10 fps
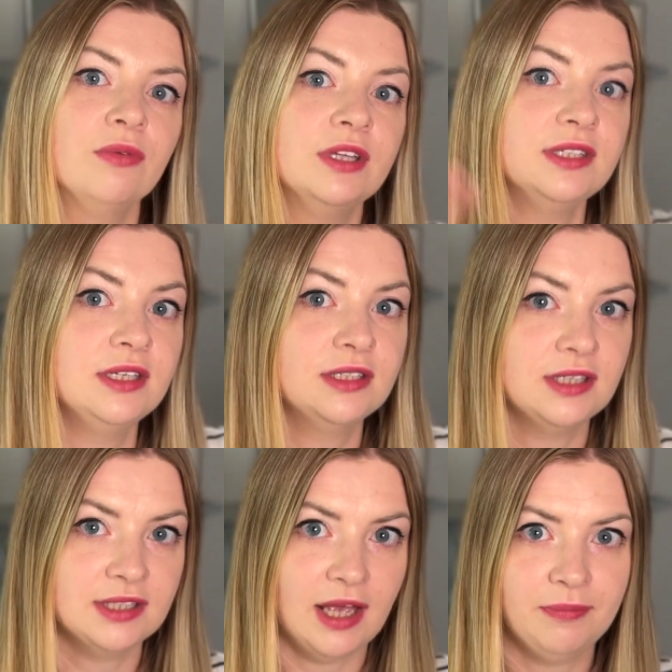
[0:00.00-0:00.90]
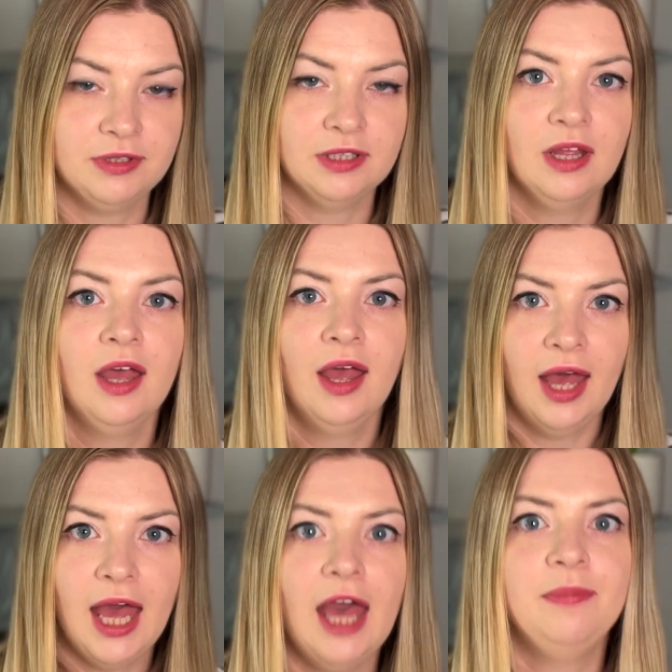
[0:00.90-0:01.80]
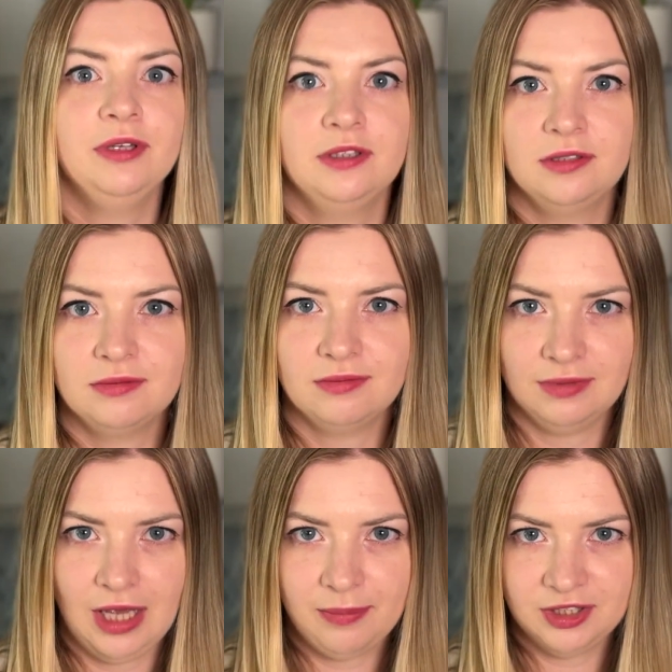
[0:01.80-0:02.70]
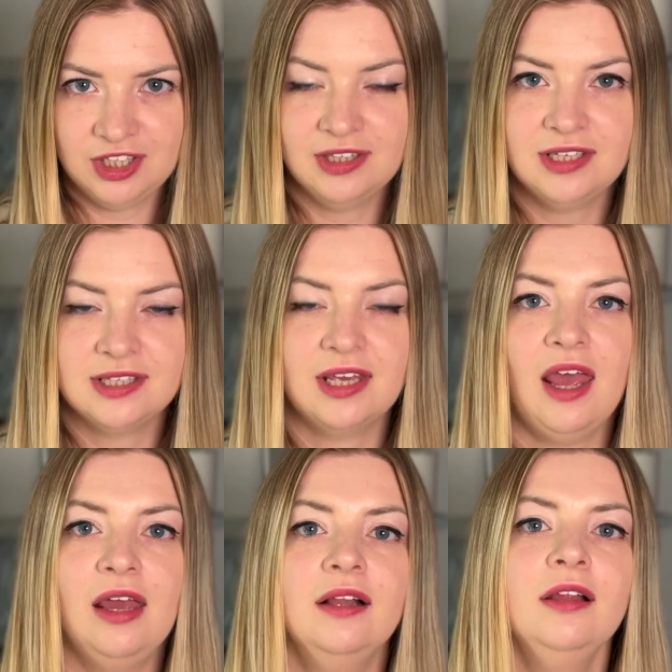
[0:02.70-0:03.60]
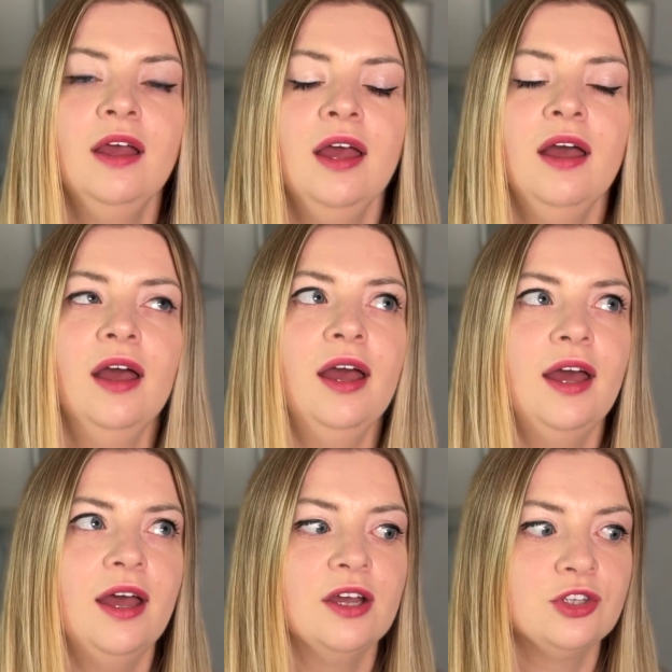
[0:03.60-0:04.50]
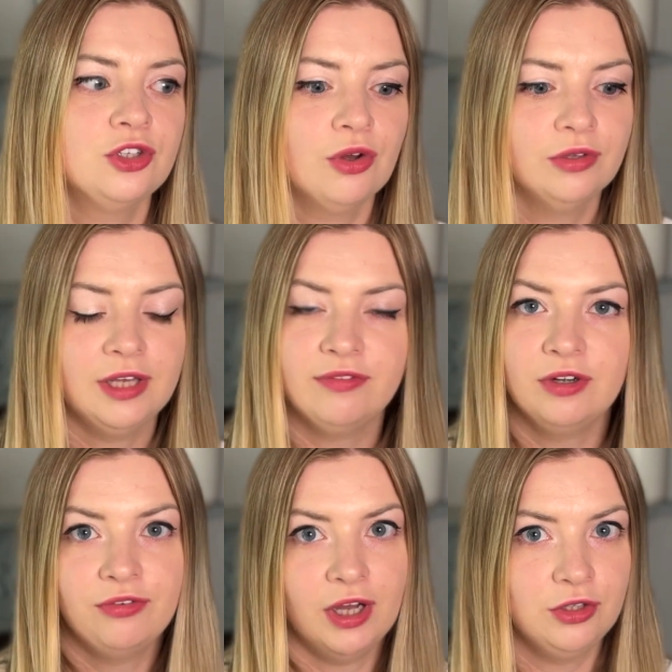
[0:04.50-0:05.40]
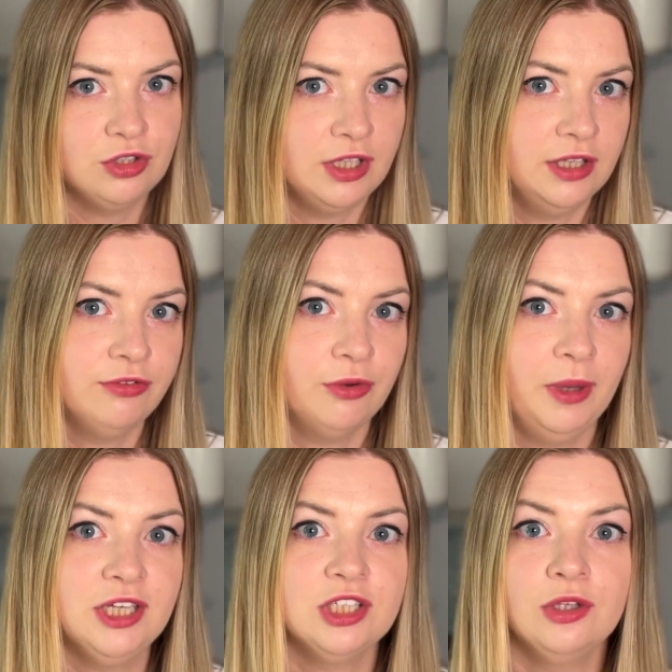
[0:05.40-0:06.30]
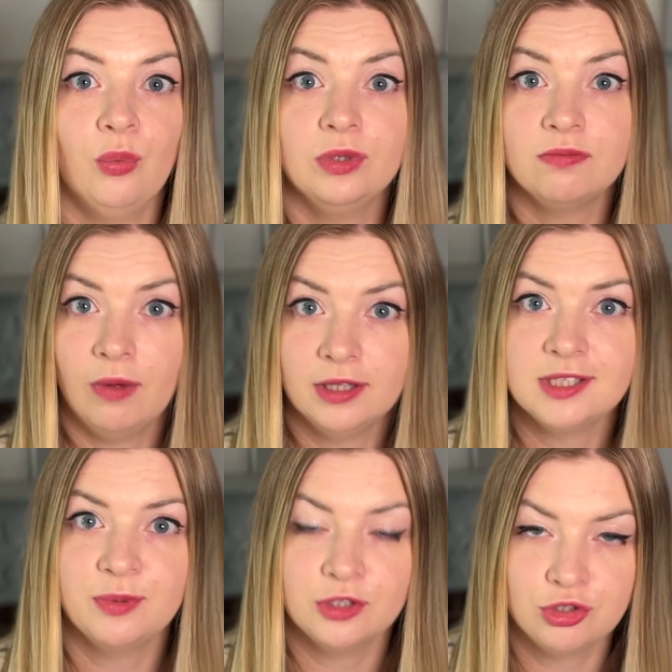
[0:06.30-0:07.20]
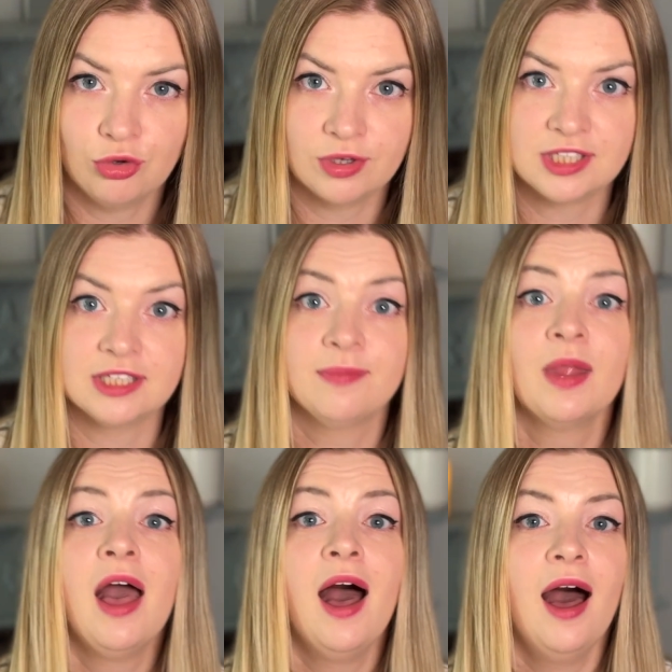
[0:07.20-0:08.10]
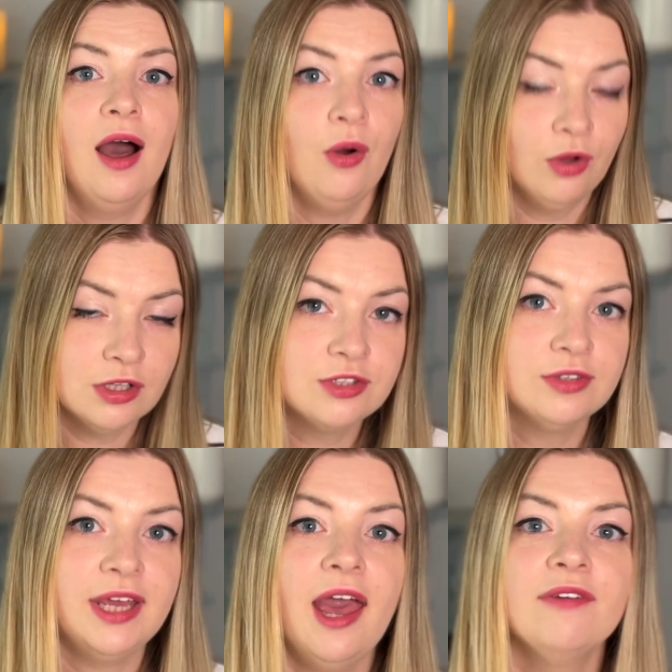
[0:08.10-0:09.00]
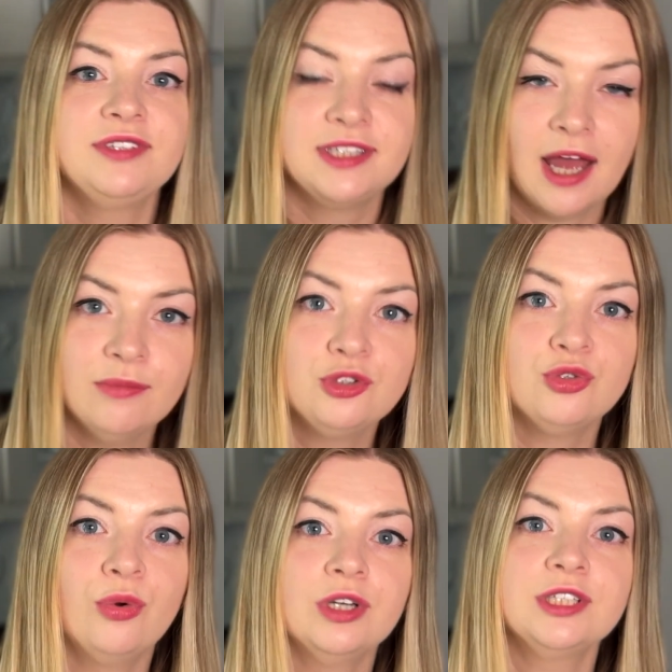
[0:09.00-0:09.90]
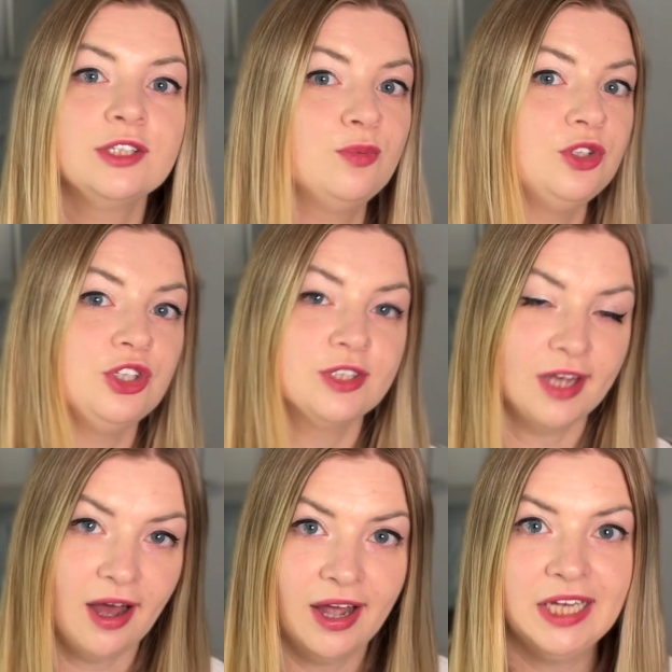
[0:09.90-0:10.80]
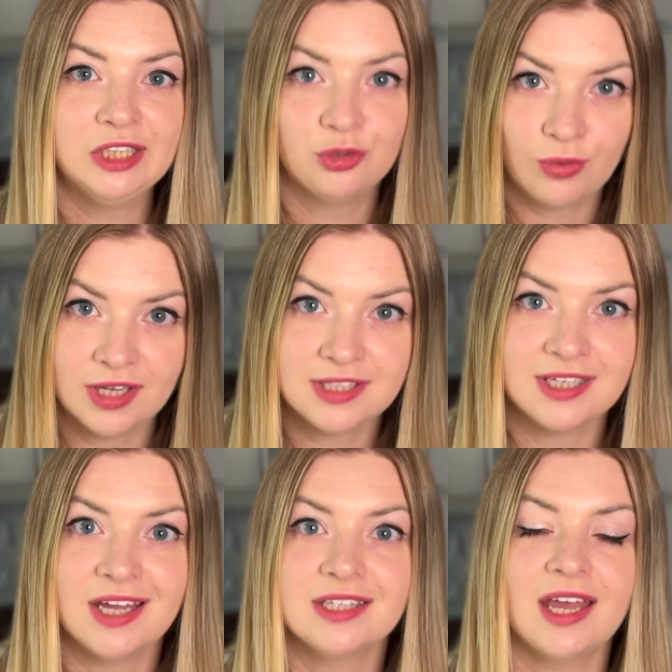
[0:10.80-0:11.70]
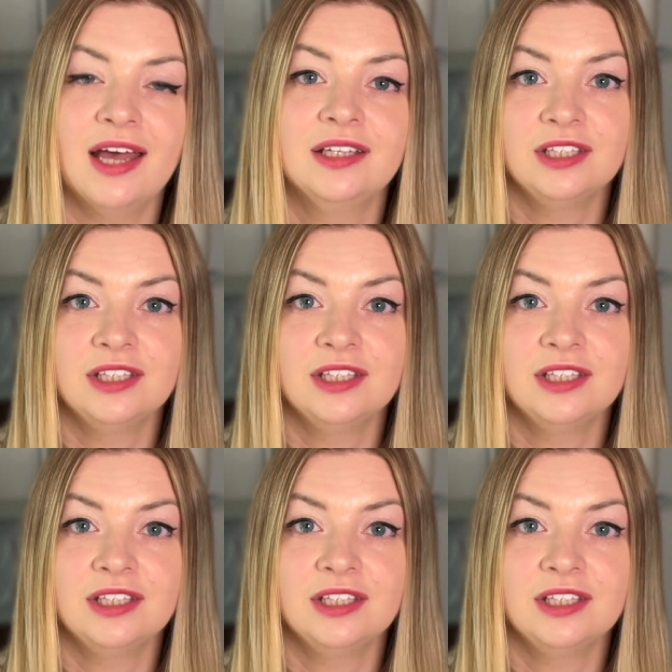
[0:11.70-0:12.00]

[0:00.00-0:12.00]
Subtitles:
the things is happening a bit in a scale. So they verify usually information with multiple sources. Also, they have some sources which is highly trusted, and